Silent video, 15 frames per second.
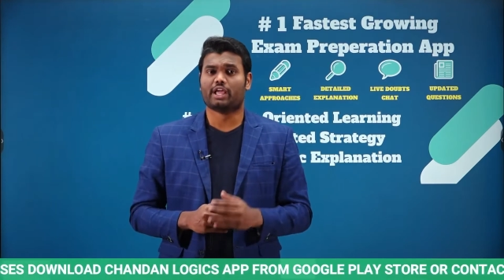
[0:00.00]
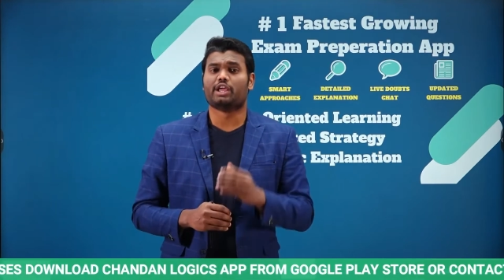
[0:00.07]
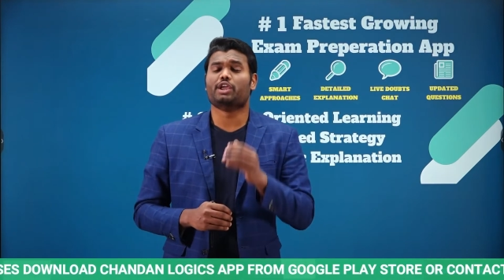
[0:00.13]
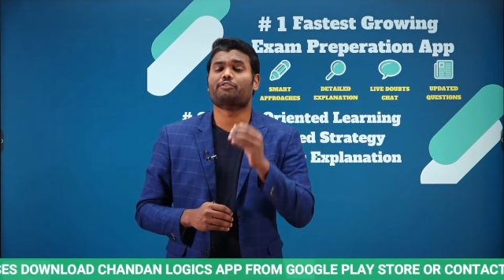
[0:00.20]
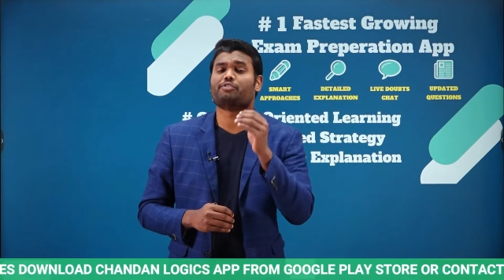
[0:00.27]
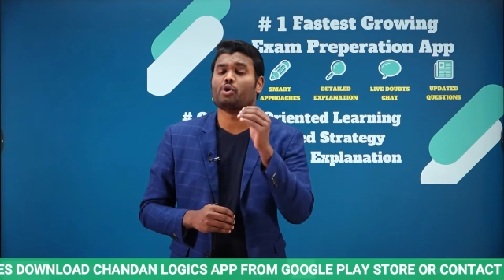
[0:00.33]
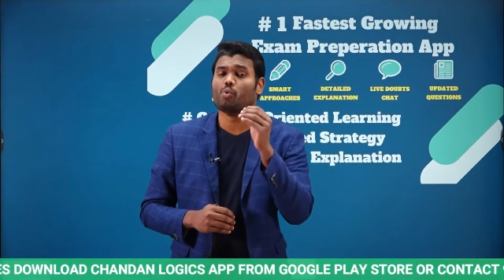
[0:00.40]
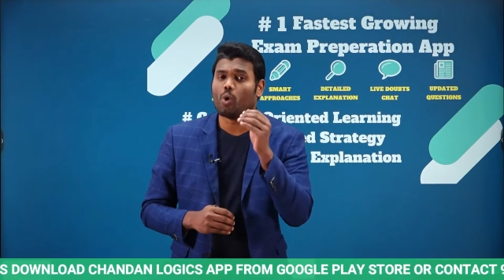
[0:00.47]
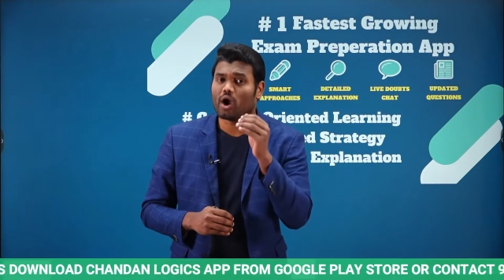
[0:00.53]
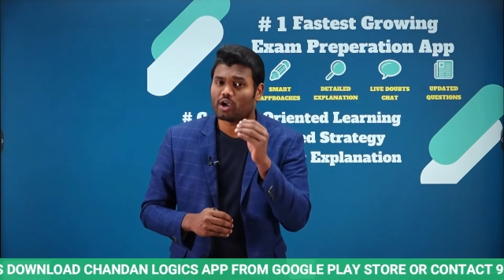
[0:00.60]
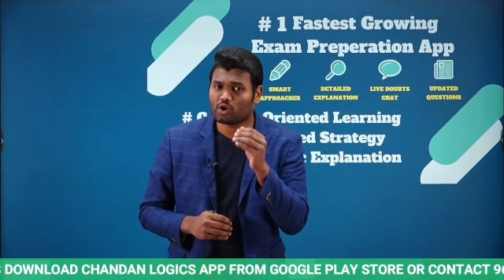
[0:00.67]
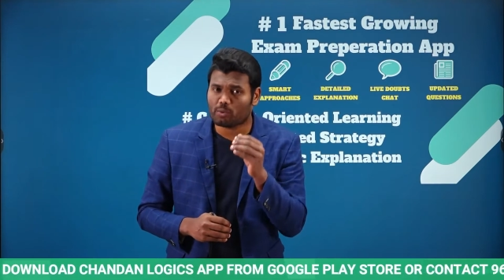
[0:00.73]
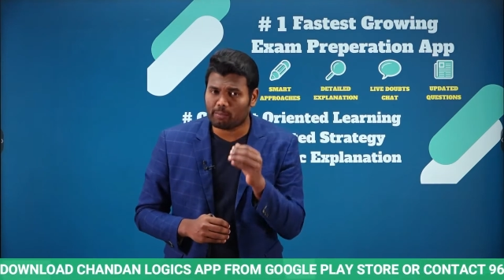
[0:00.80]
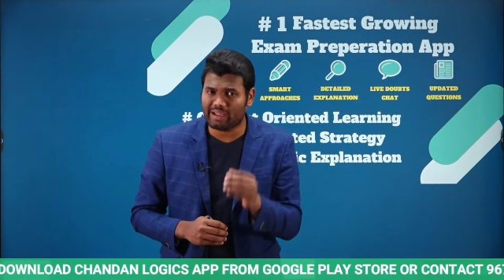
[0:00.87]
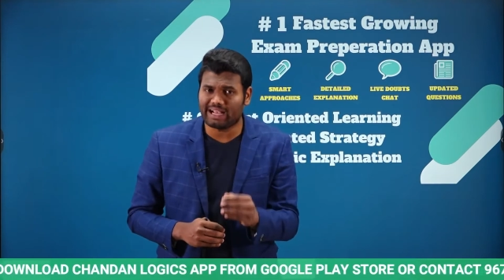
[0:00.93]
If you
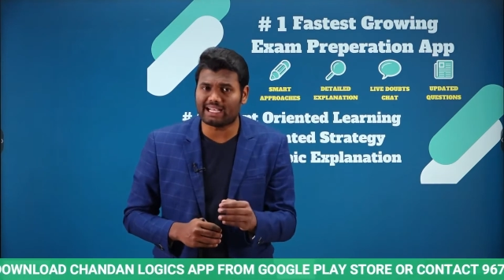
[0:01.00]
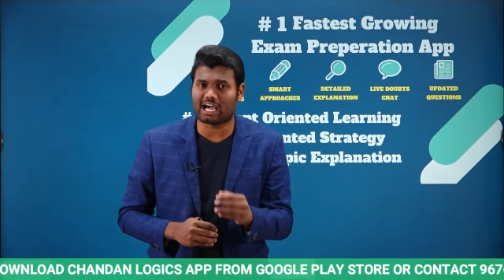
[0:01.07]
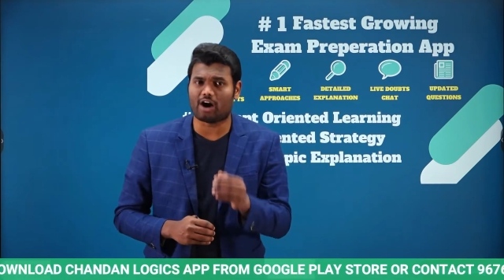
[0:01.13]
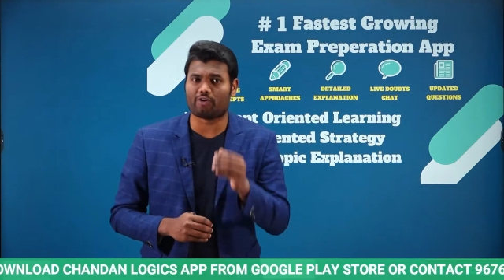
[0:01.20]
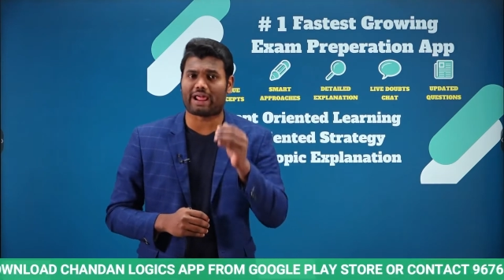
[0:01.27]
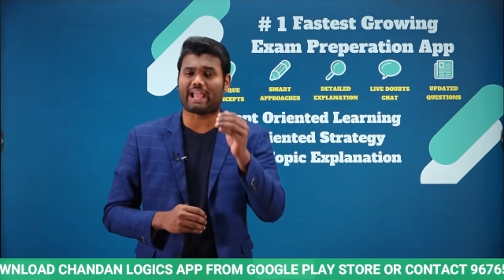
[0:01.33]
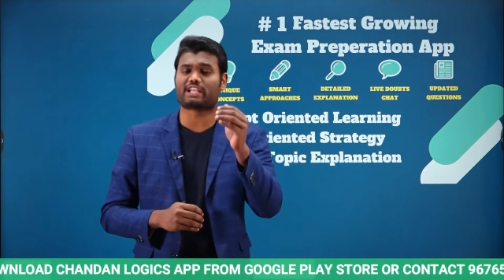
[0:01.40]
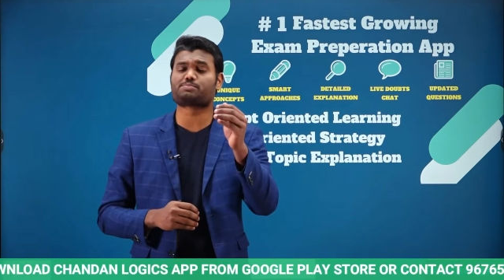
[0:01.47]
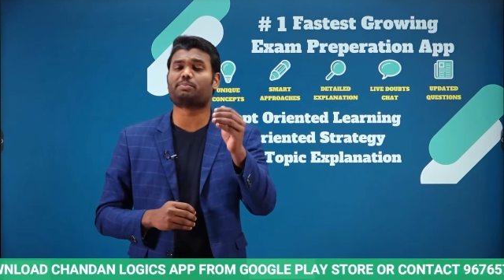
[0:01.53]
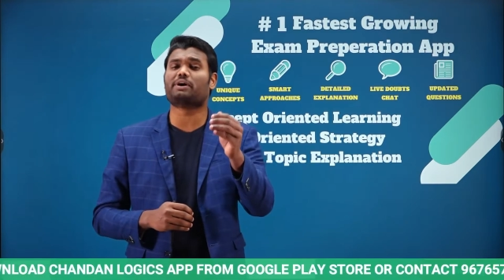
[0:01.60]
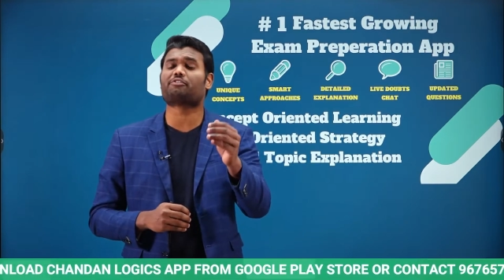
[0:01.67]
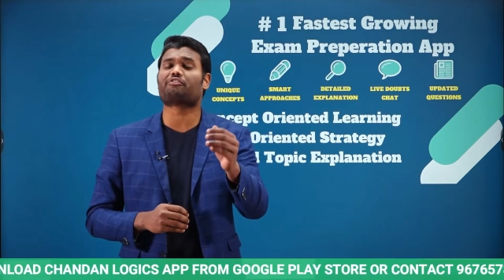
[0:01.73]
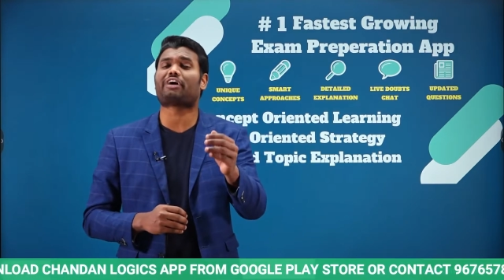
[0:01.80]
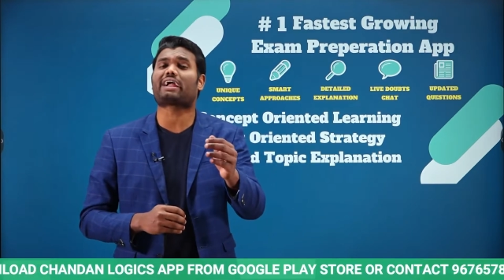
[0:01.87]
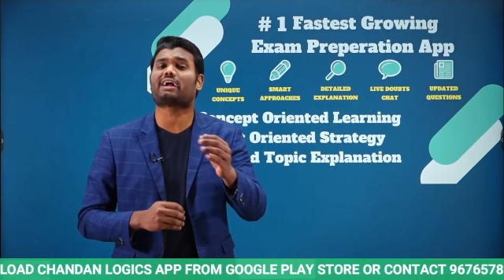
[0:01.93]
want to meet our
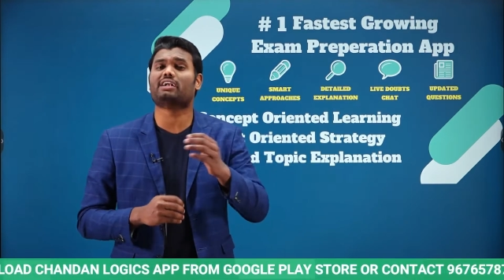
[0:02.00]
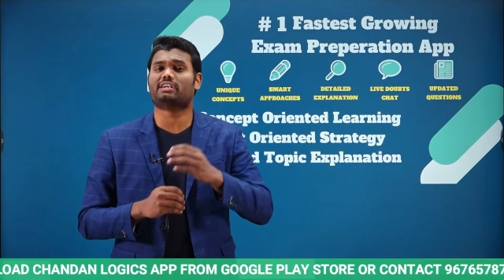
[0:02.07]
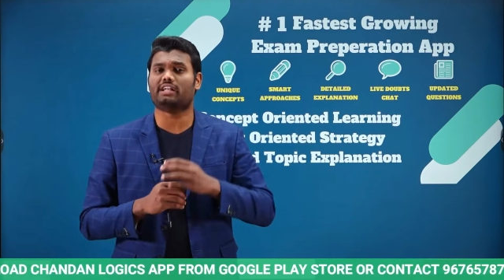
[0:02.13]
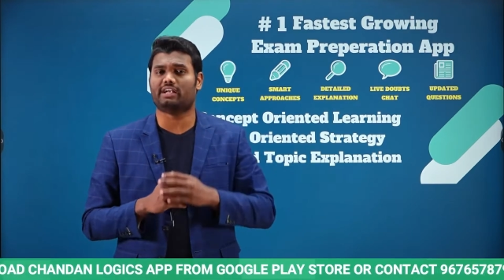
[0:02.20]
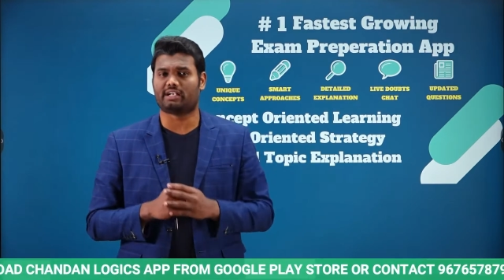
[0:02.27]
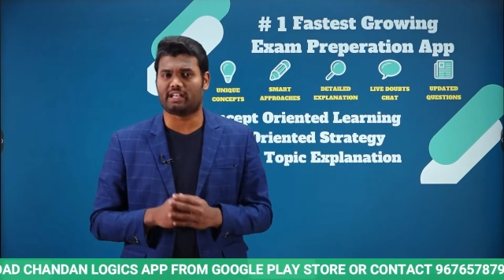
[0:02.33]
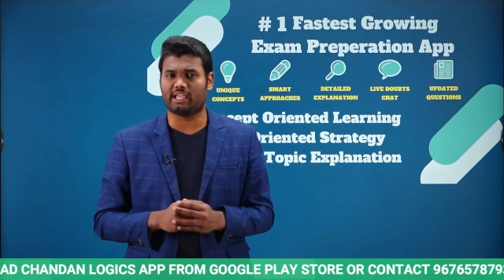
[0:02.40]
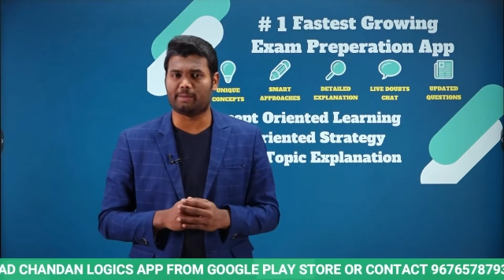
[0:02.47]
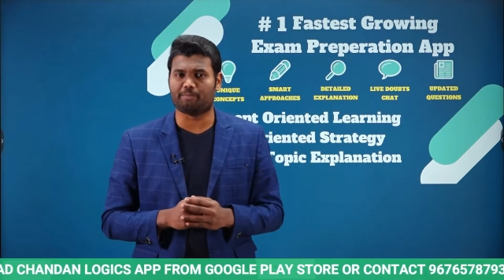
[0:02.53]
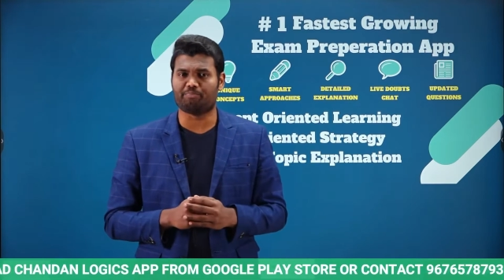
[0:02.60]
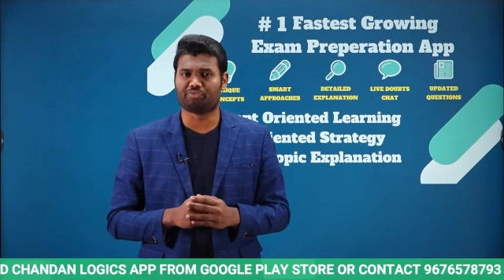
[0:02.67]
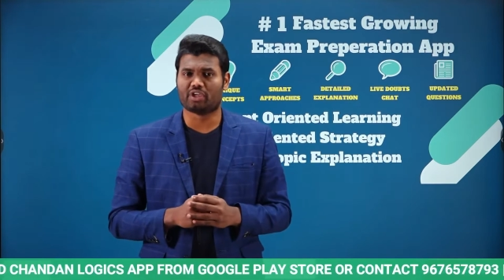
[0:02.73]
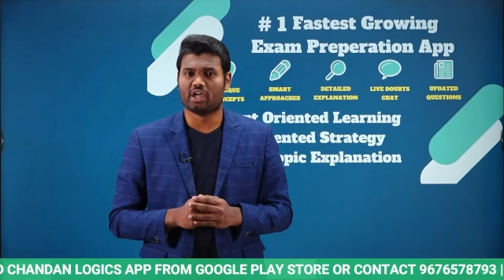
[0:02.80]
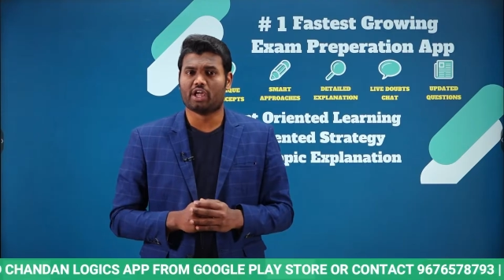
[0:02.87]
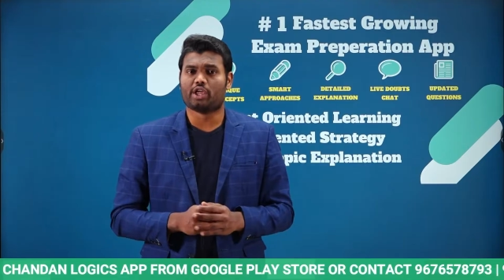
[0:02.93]
expert faculty
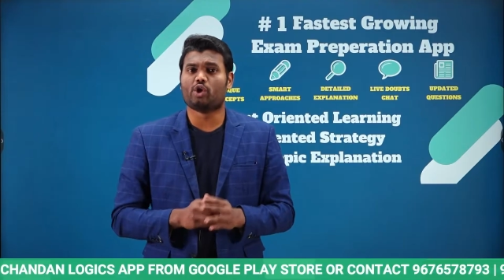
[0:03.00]
team,